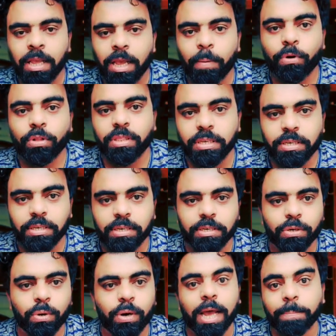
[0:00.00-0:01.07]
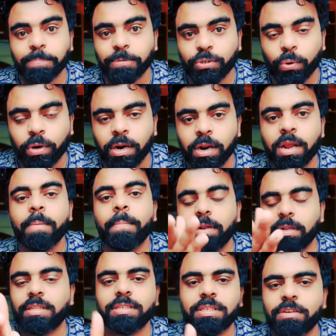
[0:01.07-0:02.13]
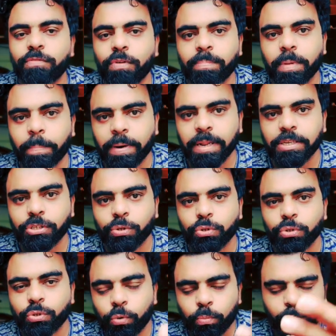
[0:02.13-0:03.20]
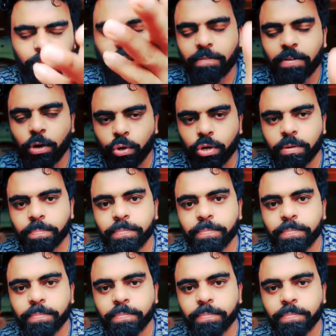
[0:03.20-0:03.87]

about the you know, app store, but this is from the Play Store, so have a look.